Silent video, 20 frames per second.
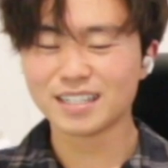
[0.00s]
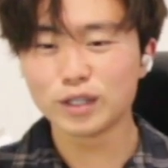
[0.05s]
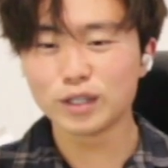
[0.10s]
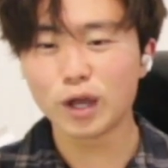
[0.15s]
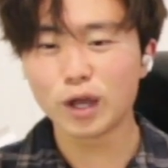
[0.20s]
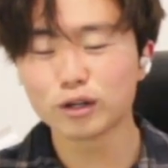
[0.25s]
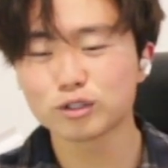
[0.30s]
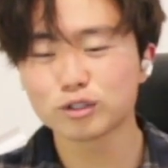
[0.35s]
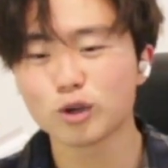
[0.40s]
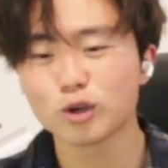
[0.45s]

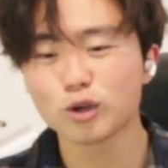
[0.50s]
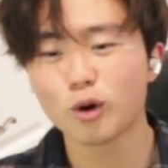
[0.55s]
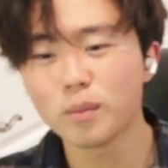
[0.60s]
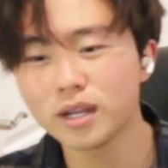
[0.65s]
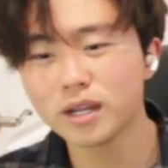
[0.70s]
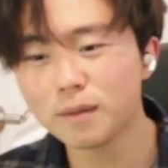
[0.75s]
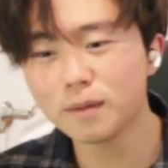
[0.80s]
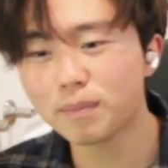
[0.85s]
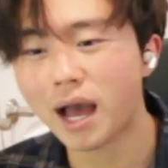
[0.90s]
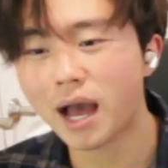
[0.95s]
there are so
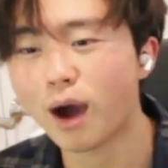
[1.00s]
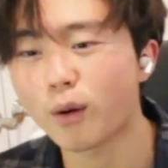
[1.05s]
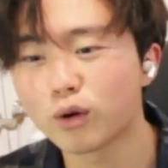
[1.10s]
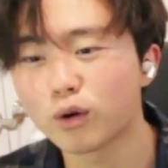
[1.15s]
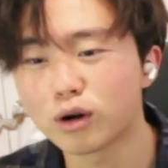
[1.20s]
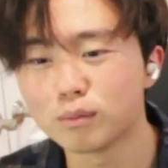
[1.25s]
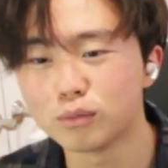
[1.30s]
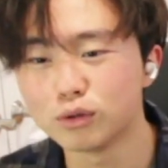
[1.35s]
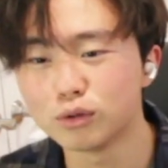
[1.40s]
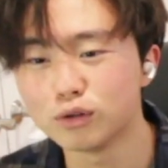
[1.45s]
many
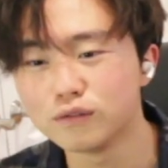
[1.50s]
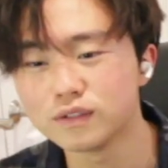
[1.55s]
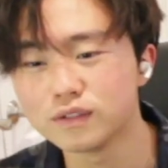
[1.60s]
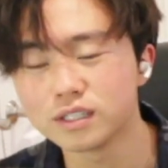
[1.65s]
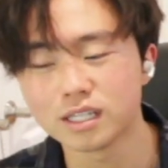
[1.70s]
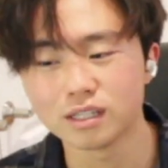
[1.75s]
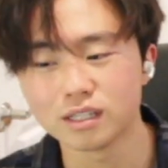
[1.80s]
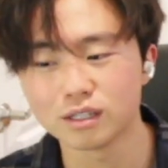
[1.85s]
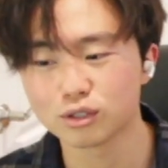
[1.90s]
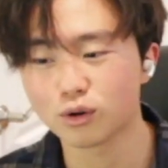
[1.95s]
power moves
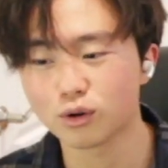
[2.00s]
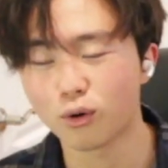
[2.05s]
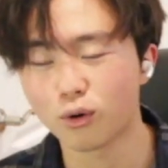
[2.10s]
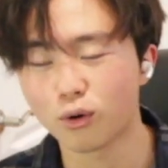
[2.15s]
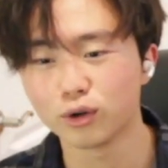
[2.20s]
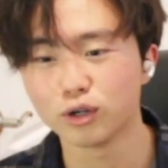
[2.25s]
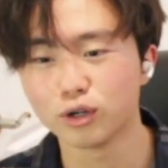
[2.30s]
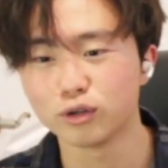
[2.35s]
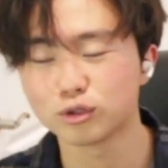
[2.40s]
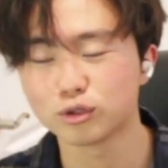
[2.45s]
in this
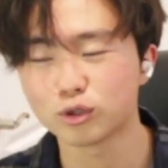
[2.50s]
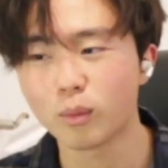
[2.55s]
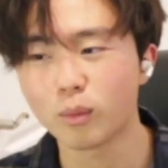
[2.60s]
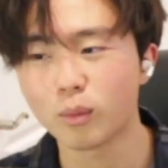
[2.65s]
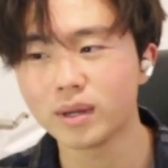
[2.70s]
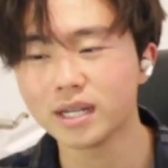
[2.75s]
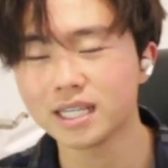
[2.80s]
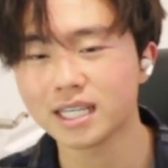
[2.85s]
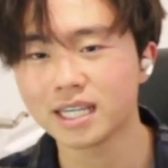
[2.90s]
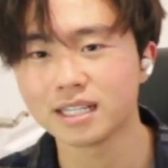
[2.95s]
choreo, so
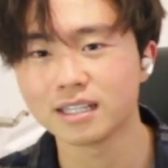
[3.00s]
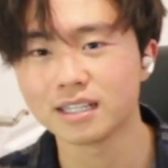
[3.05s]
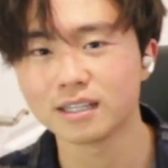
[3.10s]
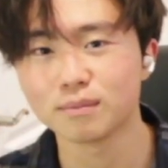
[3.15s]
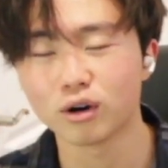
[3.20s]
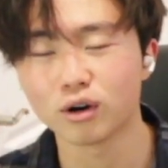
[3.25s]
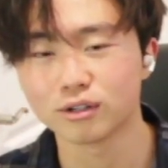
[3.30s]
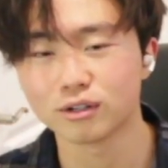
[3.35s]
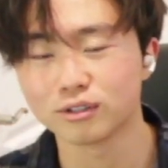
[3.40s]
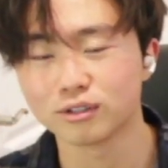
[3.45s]
many killing
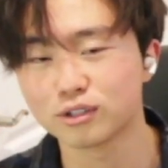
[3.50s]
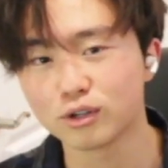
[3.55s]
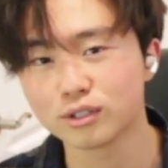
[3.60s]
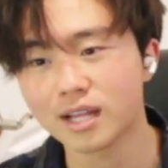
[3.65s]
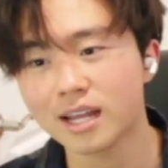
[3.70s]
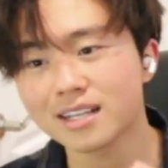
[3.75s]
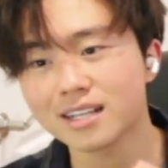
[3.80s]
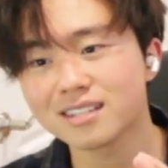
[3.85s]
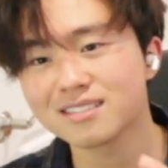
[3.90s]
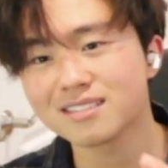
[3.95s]
parts. There's
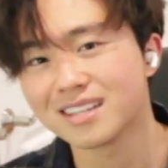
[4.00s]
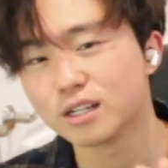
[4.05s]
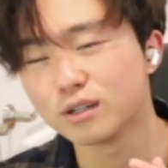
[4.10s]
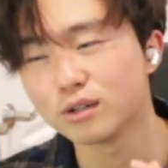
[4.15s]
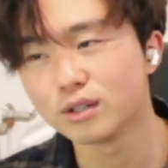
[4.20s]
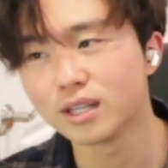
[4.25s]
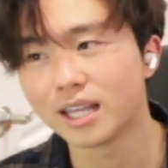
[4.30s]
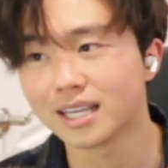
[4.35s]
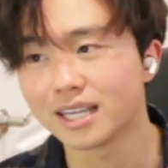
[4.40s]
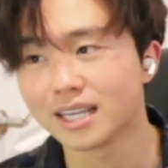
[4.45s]
not a
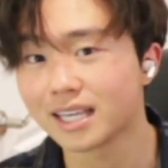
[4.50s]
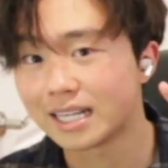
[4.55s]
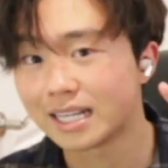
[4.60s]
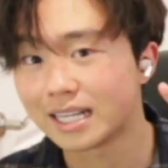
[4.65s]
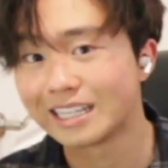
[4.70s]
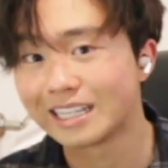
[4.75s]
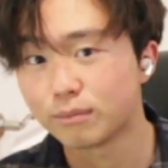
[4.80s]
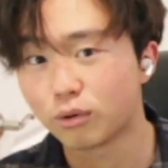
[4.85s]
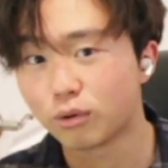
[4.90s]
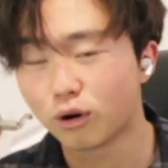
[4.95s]
single like
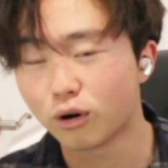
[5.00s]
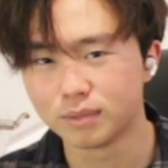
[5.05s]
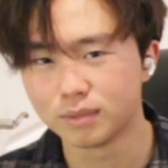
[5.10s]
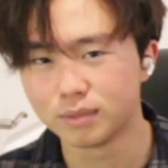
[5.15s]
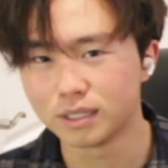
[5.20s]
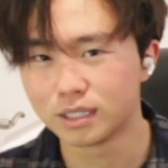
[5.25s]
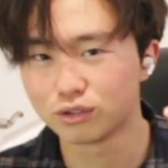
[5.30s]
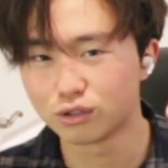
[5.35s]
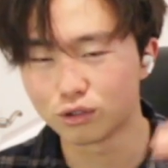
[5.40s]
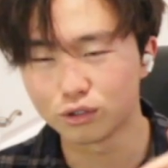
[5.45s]
killing part
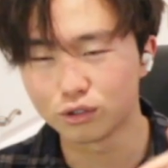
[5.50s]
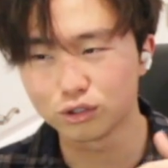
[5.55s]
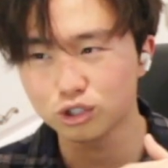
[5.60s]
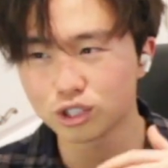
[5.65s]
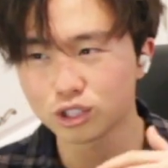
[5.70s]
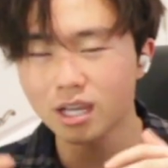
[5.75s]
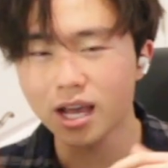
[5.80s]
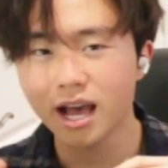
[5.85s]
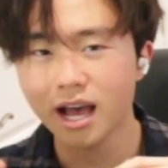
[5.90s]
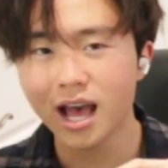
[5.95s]
because there's
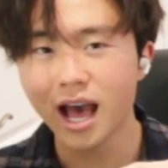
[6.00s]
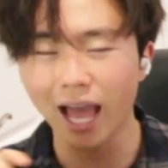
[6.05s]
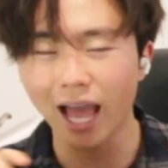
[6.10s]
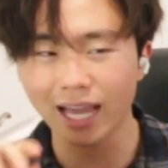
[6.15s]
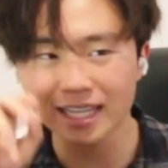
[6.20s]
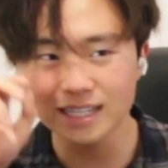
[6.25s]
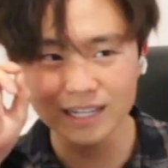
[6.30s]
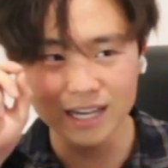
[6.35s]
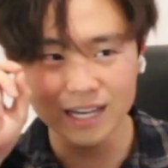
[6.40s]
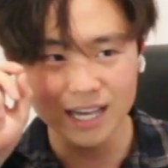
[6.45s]
just,
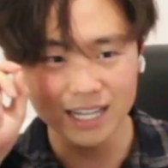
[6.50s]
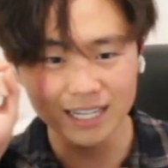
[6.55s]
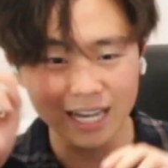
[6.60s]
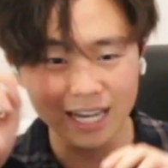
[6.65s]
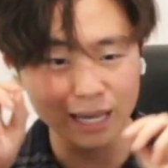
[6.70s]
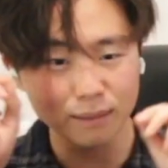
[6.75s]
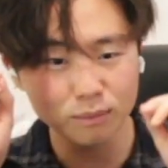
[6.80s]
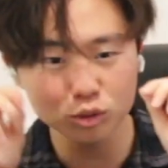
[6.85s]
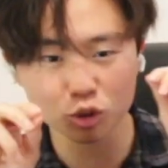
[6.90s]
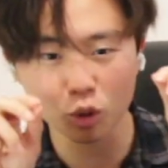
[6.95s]
I can
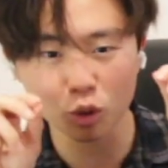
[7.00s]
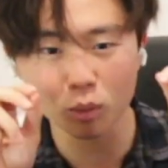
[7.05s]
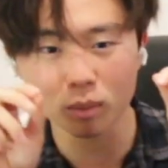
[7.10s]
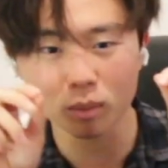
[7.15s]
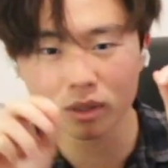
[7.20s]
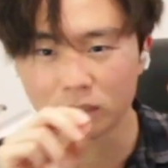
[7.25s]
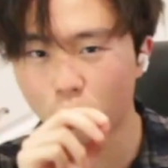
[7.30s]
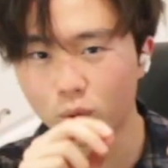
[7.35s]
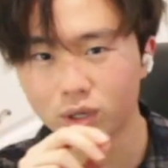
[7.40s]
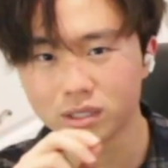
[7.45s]
name so
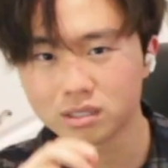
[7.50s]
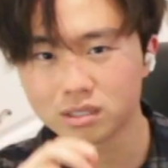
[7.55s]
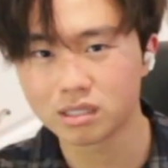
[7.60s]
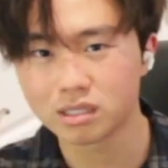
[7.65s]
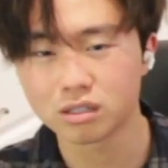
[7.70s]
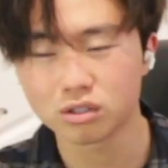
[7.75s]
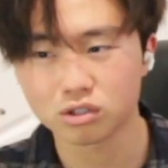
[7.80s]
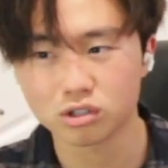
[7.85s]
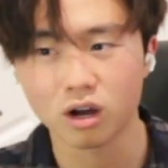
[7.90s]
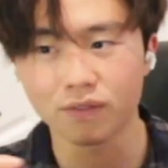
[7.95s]
many points
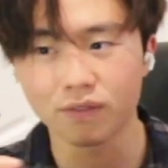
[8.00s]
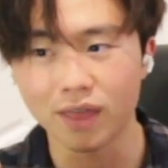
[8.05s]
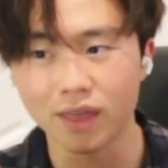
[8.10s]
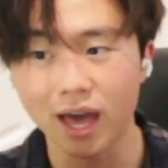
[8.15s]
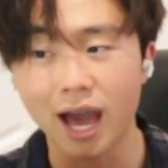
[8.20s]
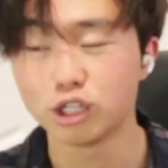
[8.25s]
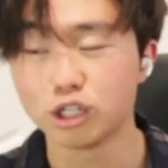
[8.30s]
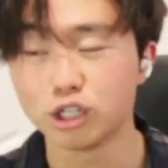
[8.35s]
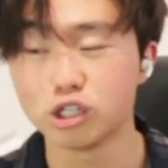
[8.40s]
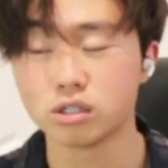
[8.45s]
in the song
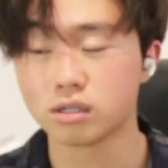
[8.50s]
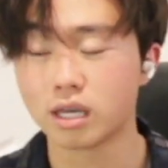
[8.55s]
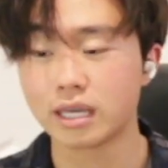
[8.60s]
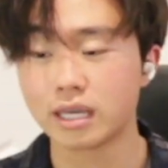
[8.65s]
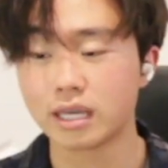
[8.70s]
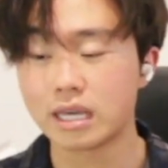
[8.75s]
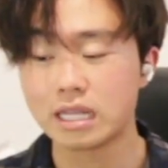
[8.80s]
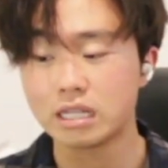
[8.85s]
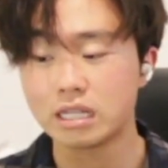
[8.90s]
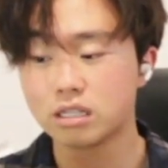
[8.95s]
that I just
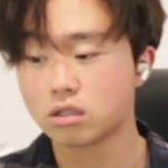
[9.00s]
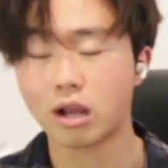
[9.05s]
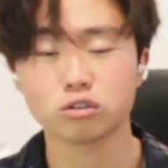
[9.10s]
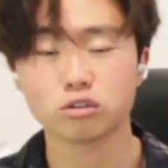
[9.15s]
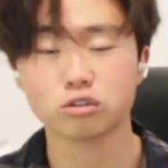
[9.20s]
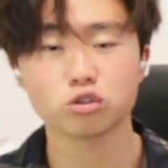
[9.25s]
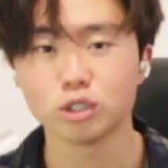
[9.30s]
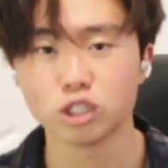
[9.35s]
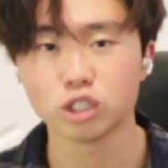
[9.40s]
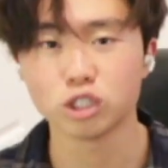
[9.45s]
like, it, there
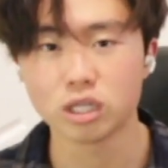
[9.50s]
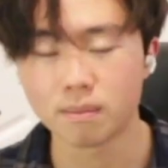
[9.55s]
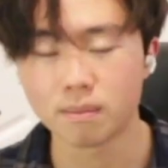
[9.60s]
has so much